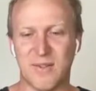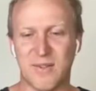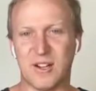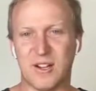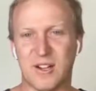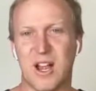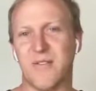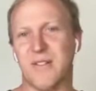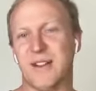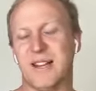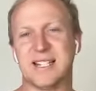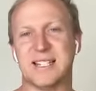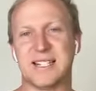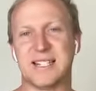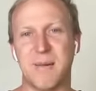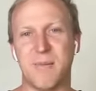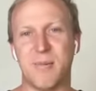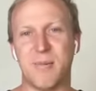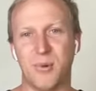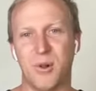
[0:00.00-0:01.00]
they're kind of an
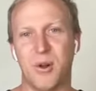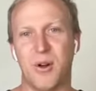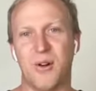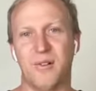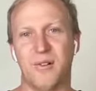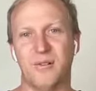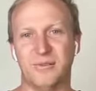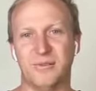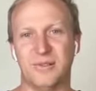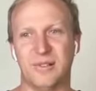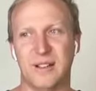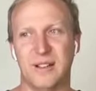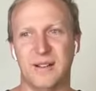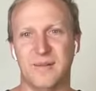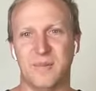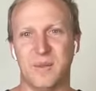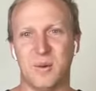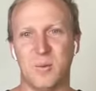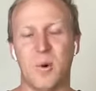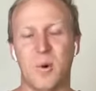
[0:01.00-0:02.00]
example of
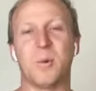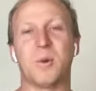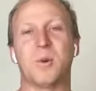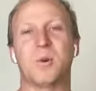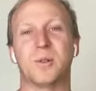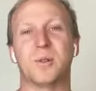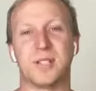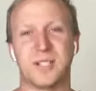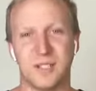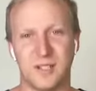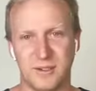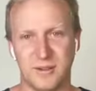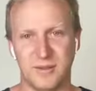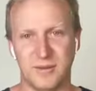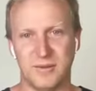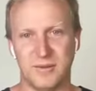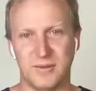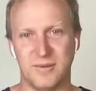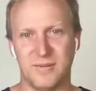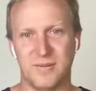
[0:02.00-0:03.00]
what we all
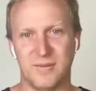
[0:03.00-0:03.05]
deserve